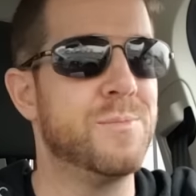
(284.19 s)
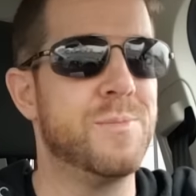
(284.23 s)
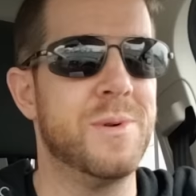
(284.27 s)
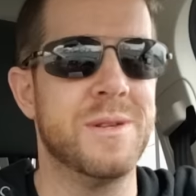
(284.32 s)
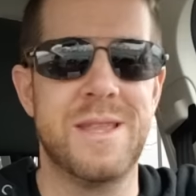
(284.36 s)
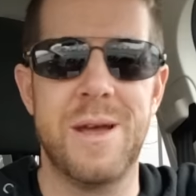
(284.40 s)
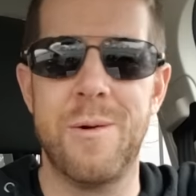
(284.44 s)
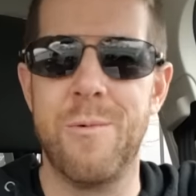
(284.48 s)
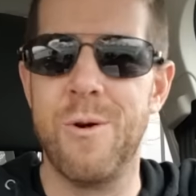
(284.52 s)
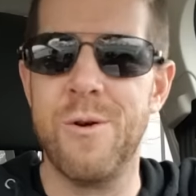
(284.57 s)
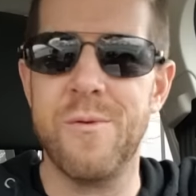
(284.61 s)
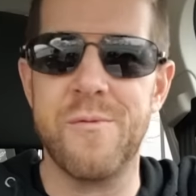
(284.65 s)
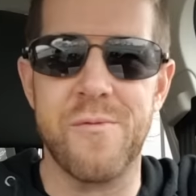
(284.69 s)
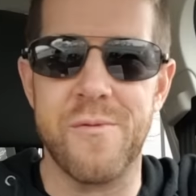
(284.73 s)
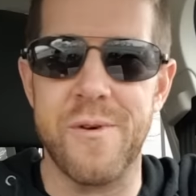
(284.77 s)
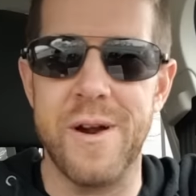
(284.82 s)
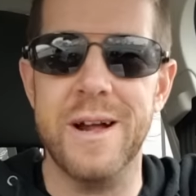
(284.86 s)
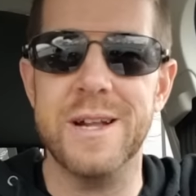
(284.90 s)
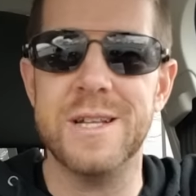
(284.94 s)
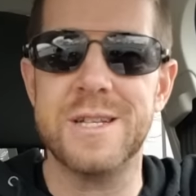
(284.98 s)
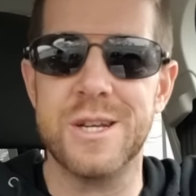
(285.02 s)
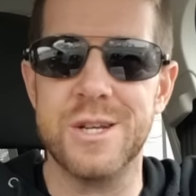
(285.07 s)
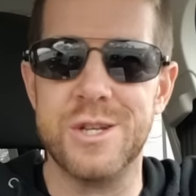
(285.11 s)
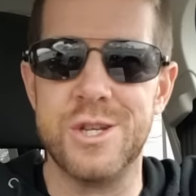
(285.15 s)
But they weren't
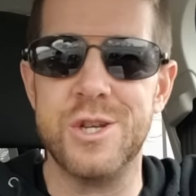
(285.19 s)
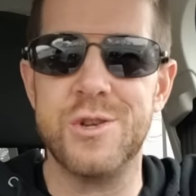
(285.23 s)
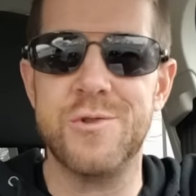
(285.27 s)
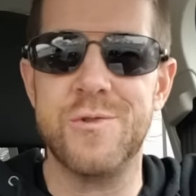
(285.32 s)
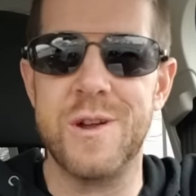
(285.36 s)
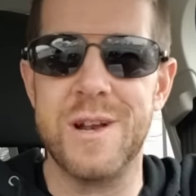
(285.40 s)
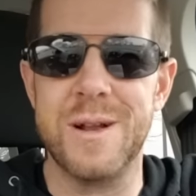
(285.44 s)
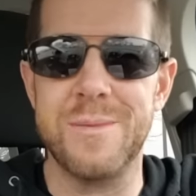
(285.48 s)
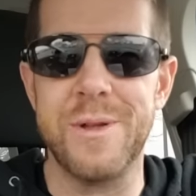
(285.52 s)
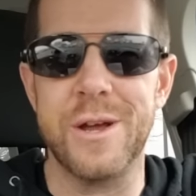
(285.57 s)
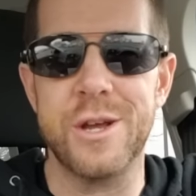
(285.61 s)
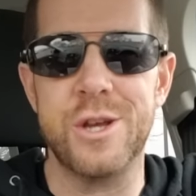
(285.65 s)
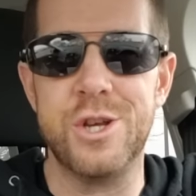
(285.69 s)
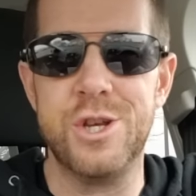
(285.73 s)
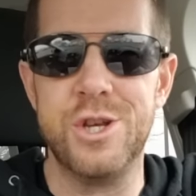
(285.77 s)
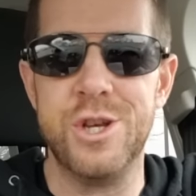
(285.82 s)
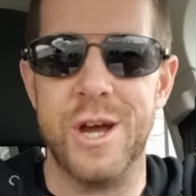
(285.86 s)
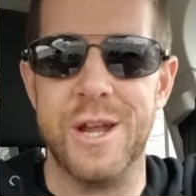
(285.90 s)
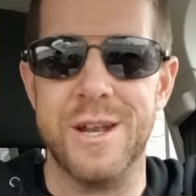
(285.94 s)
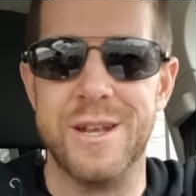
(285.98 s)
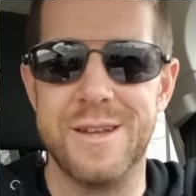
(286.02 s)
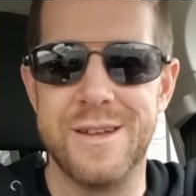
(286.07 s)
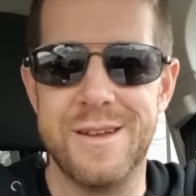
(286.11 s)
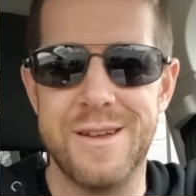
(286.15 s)
friends because she treated him like
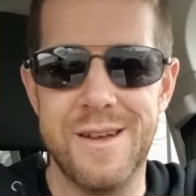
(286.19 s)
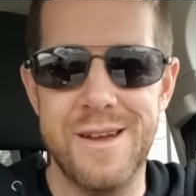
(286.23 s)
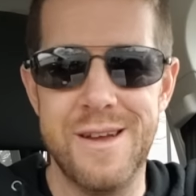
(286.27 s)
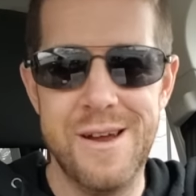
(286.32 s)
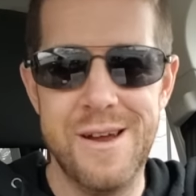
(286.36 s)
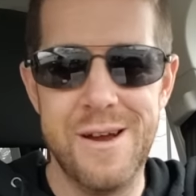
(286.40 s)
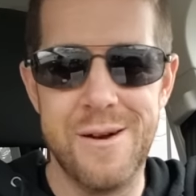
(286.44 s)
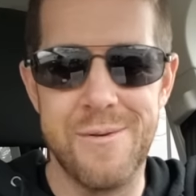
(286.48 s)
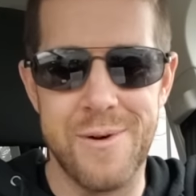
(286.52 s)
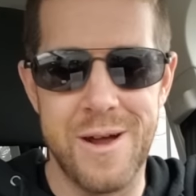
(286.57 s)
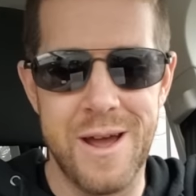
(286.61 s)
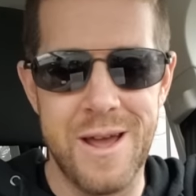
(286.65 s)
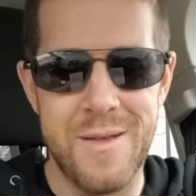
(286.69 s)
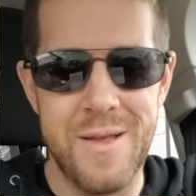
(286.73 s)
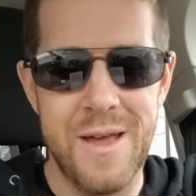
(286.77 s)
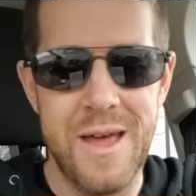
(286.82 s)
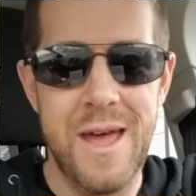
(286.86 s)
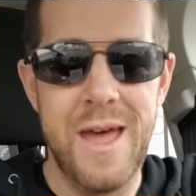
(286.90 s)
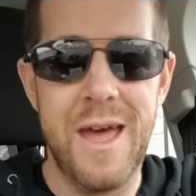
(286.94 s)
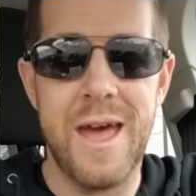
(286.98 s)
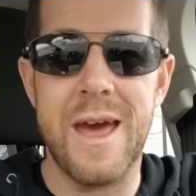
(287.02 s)
shit, right?